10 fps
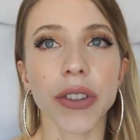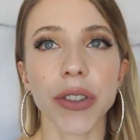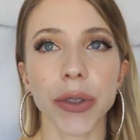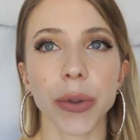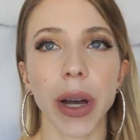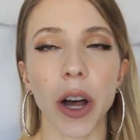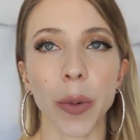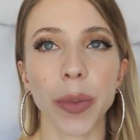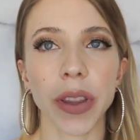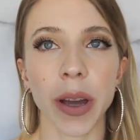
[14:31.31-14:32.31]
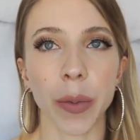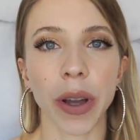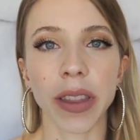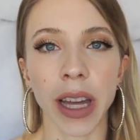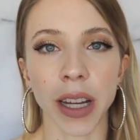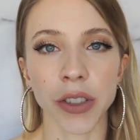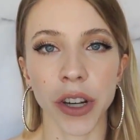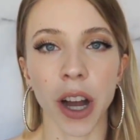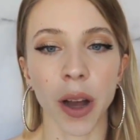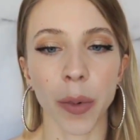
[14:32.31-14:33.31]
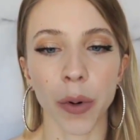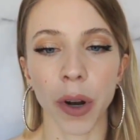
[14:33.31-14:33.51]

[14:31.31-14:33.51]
to help them with that job